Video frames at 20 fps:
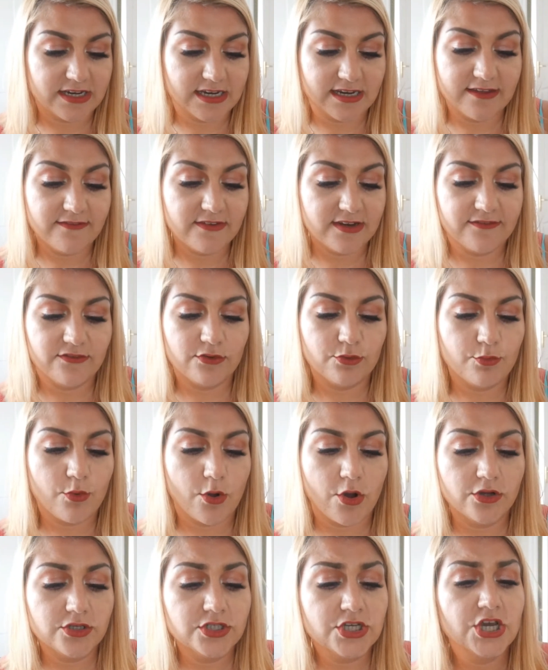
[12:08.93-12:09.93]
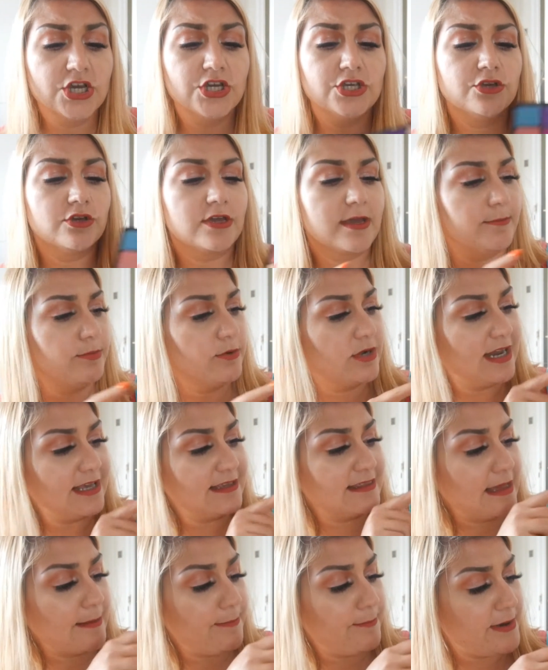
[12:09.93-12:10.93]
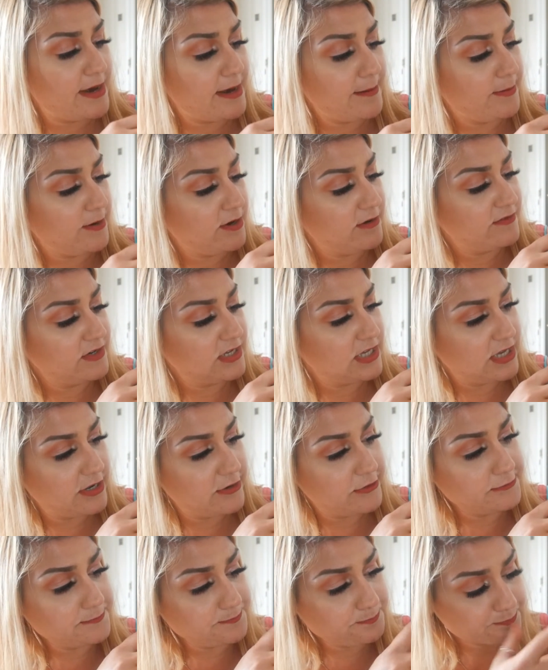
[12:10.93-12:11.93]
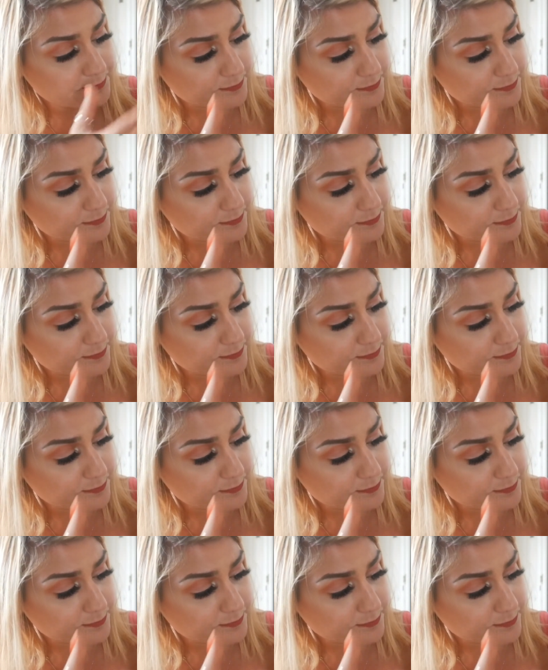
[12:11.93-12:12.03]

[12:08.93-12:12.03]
And even if you want, you can put like that purple over here